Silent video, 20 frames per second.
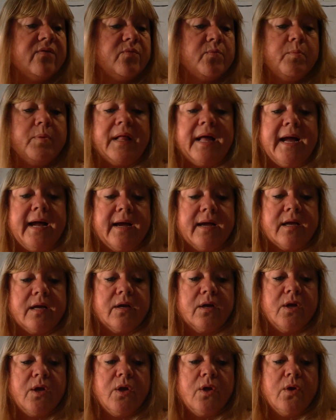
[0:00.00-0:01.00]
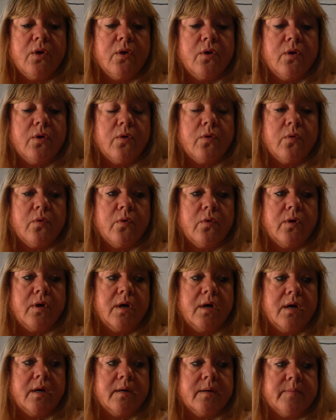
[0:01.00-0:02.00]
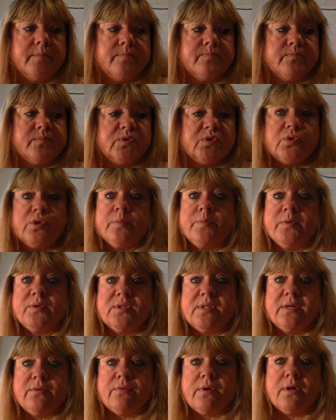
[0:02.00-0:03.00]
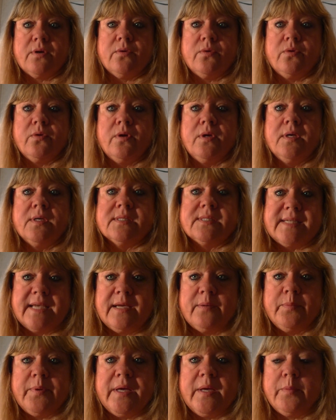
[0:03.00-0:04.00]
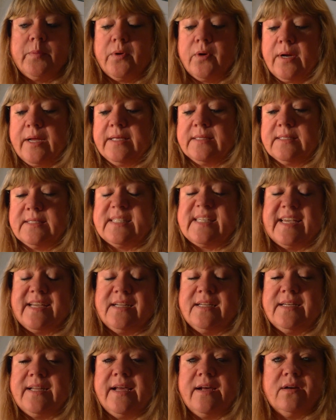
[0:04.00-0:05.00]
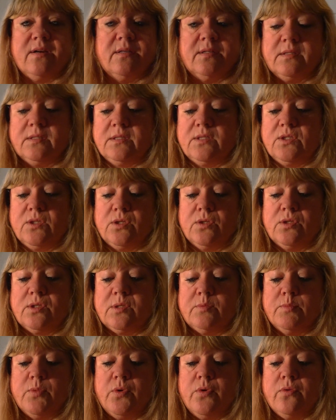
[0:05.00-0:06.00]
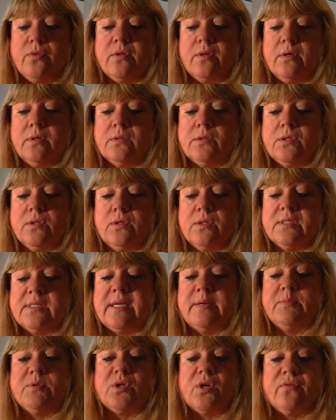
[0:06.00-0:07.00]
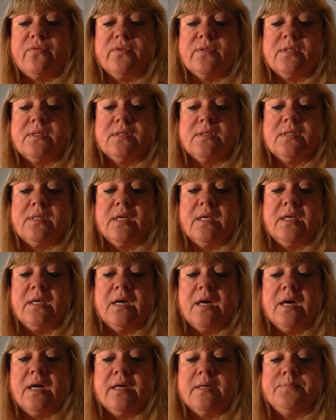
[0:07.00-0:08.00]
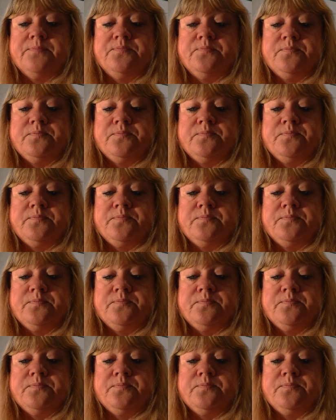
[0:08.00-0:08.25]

black 000 sandpaper and sand it down to smooth to the same surface as the